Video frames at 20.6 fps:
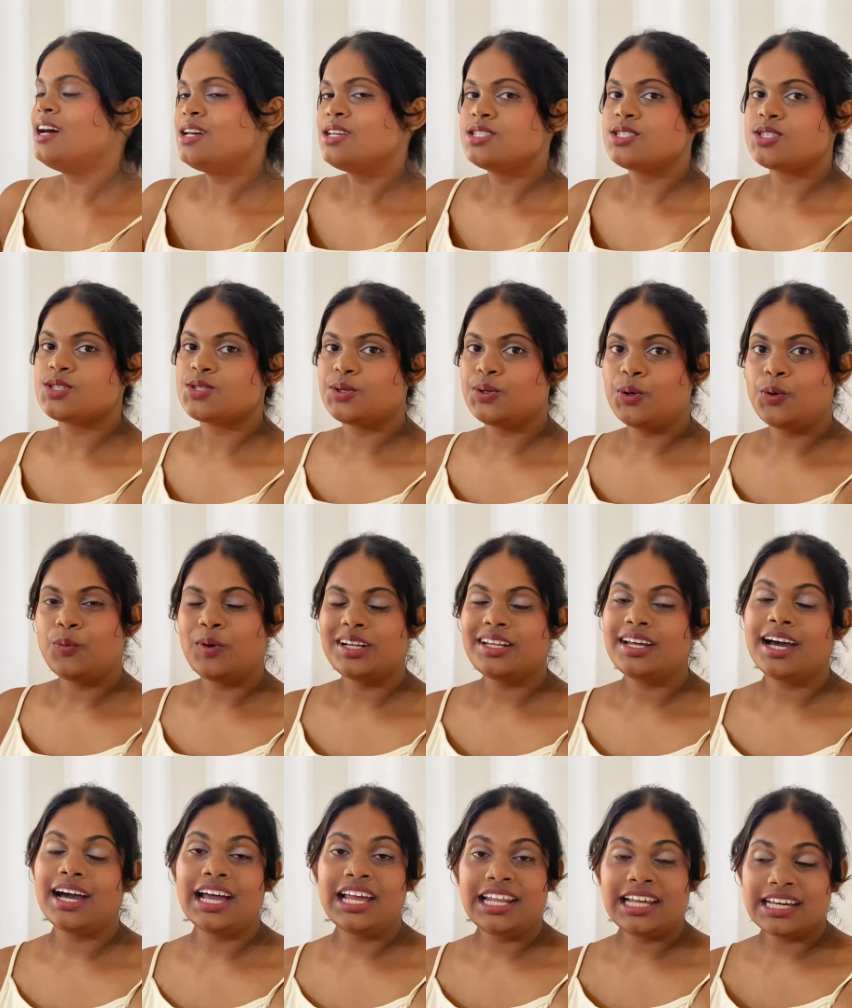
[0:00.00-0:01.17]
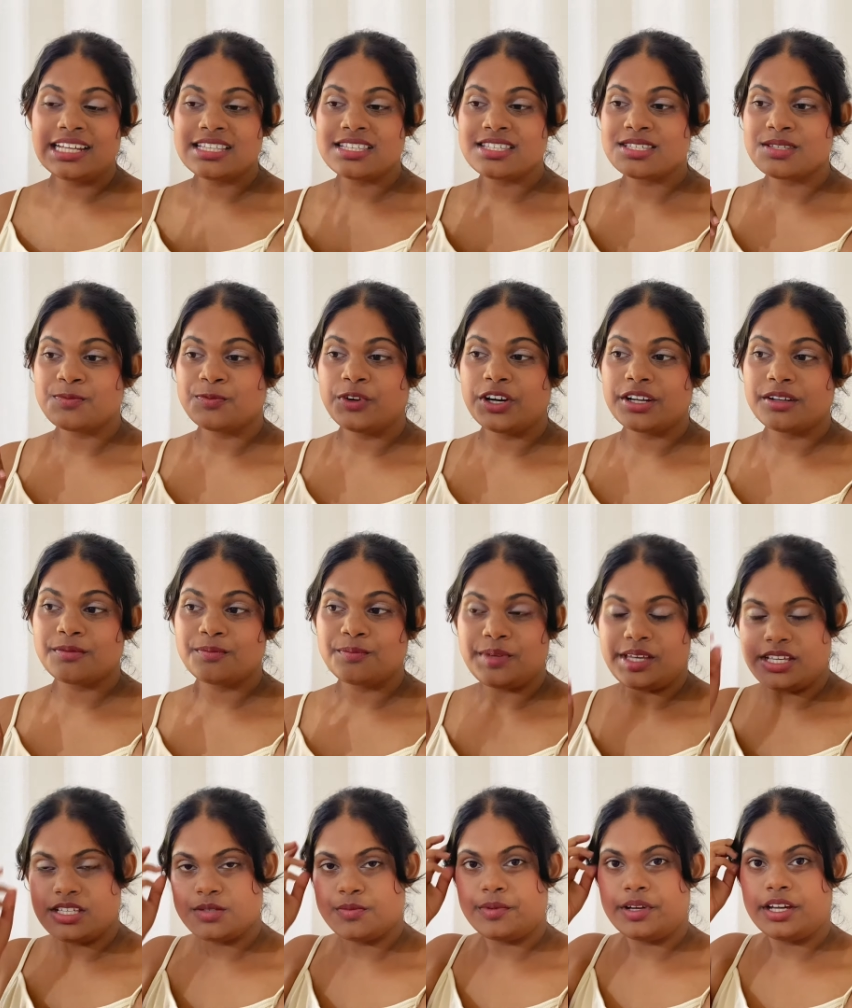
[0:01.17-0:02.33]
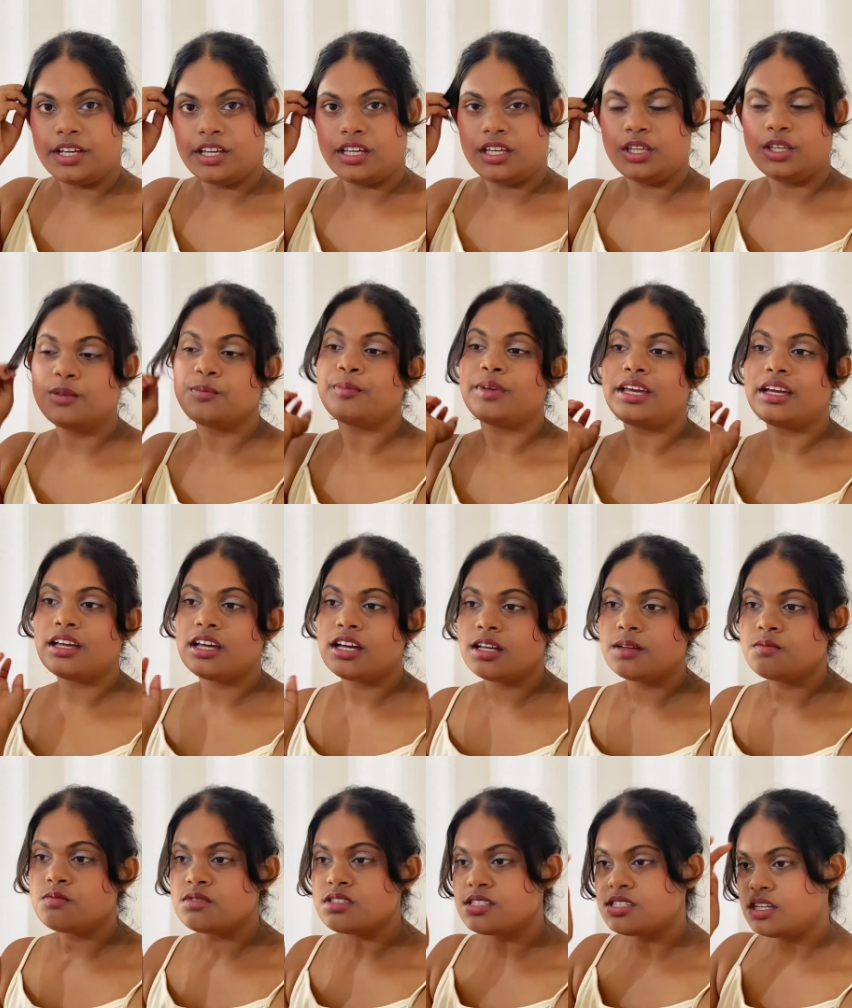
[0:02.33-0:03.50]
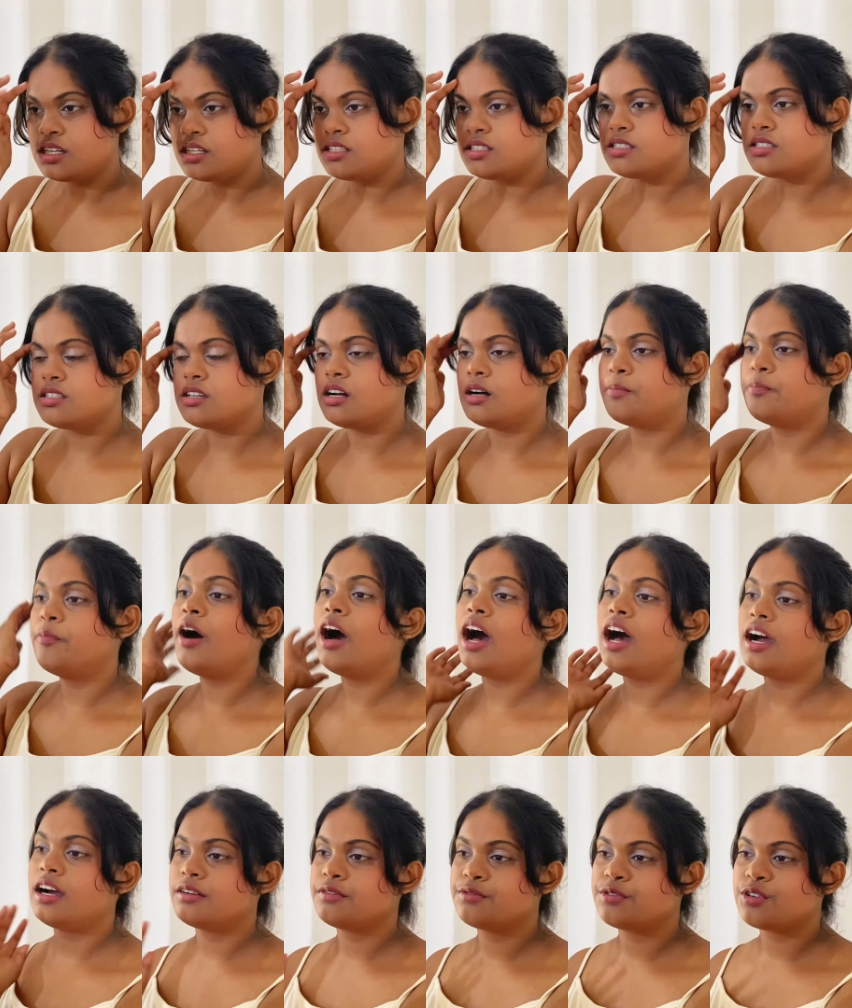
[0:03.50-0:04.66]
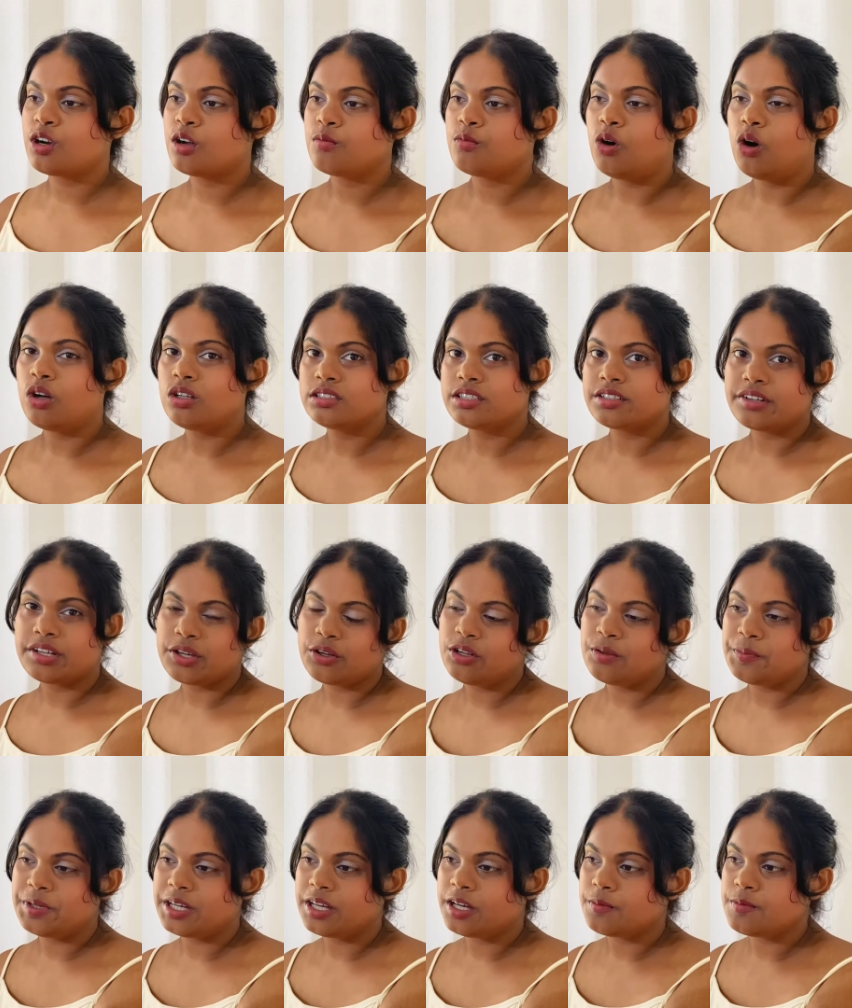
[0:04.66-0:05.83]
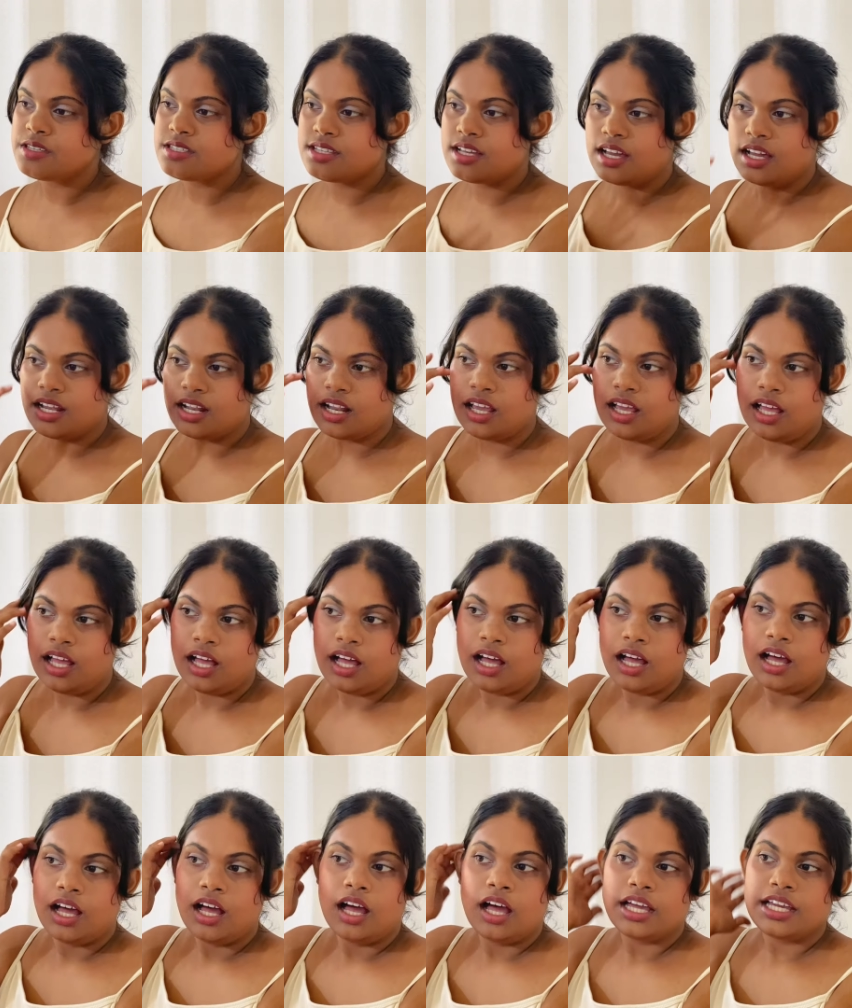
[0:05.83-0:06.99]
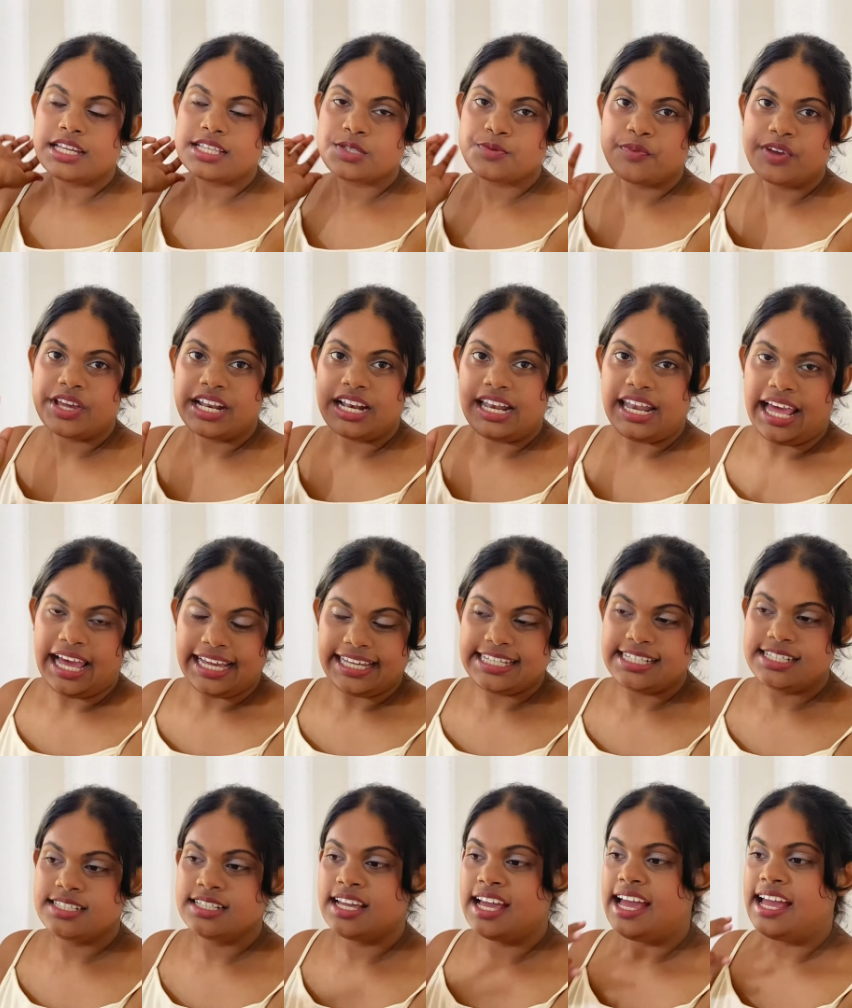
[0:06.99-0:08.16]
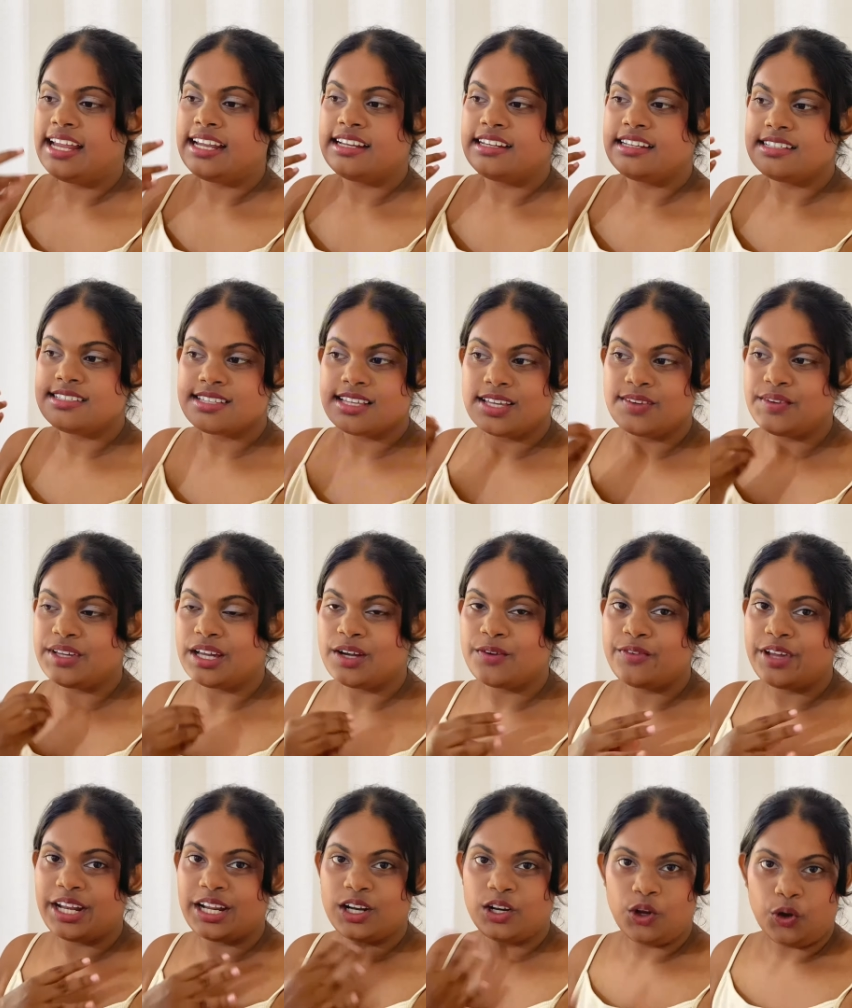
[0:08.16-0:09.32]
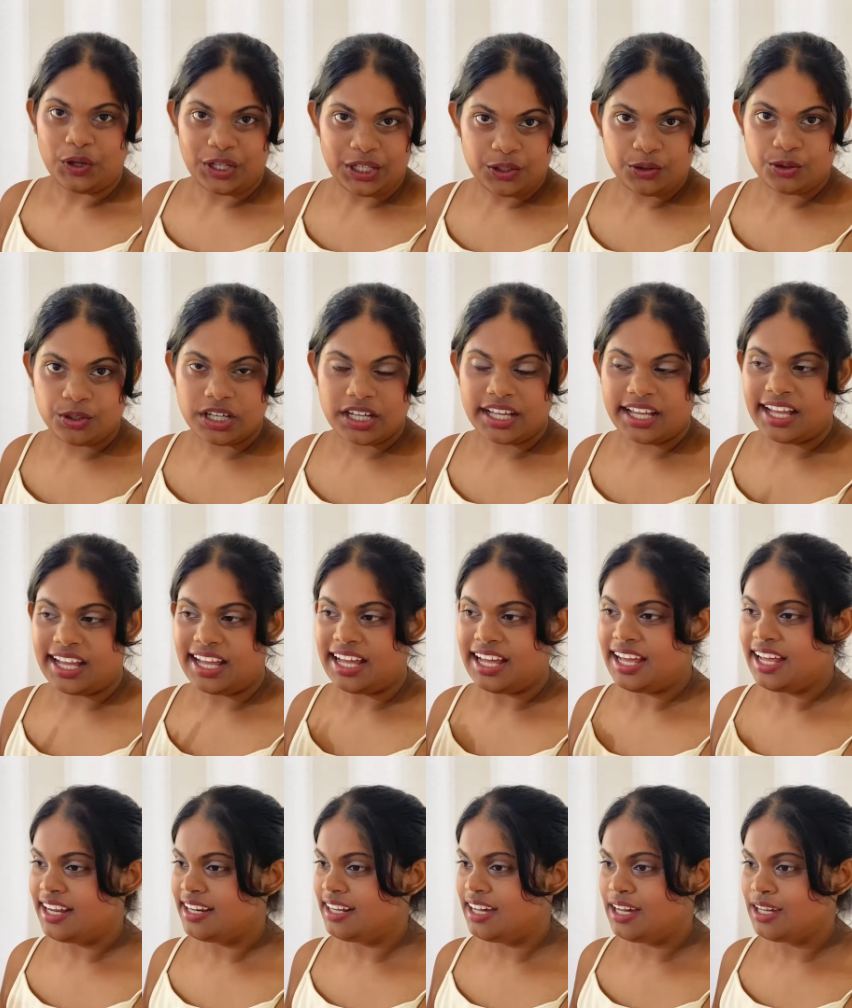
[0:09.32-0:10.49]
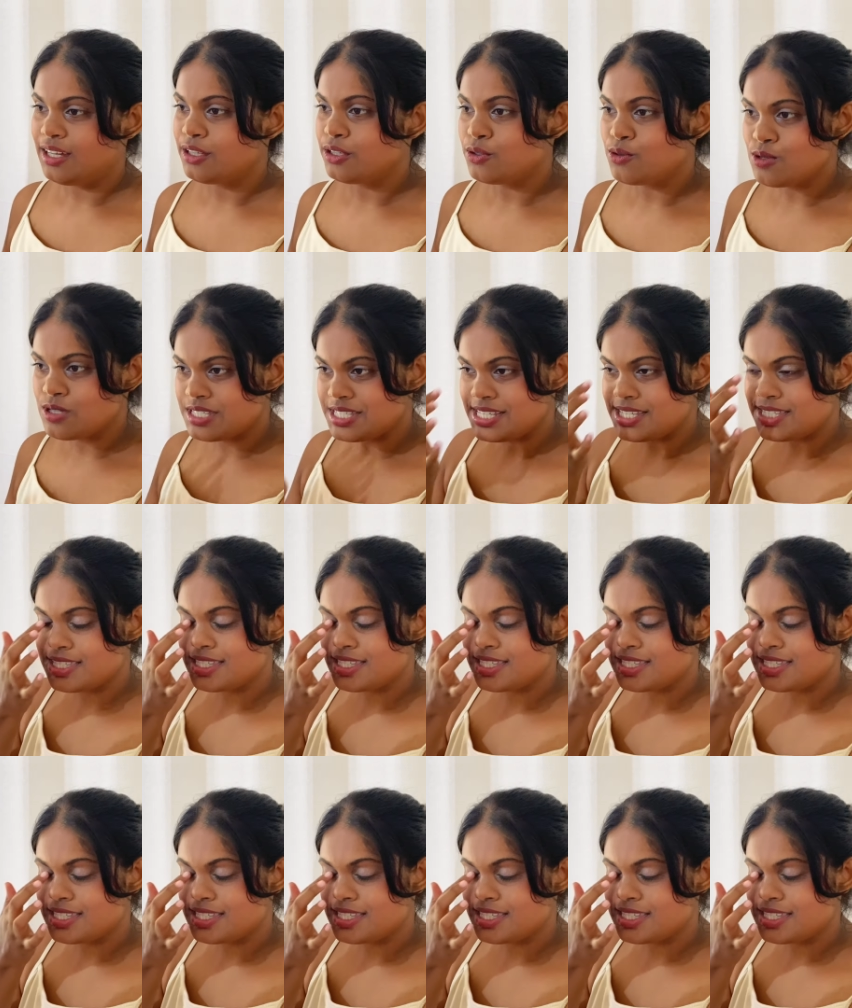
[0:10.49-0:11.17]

So what highlights, what makes my makeup set apart from all the regular makeup is that it's very light and it's giving a very glowy look. And I use this